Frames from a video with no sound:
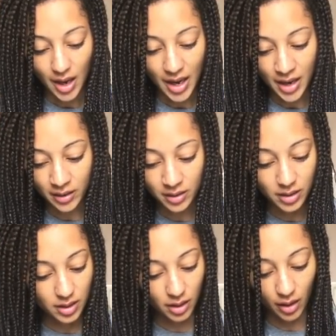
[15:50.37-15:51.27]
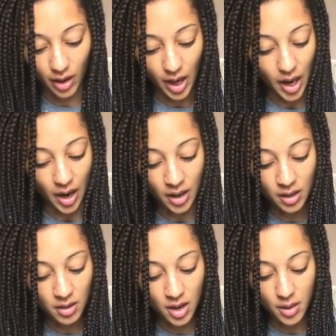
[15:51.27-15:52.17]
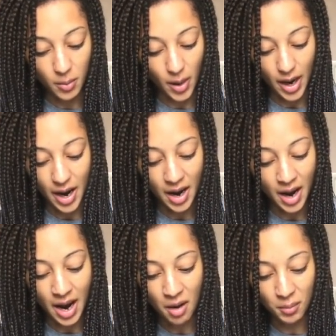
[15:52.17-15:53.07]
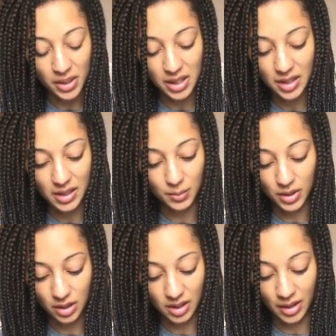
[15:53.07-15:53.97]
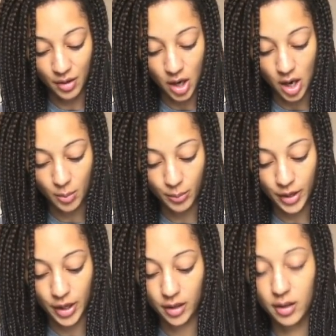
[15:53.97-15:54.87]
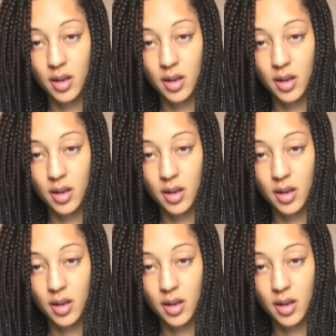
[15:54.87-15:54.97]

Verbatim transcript: and I don't know how many exhibitors there are but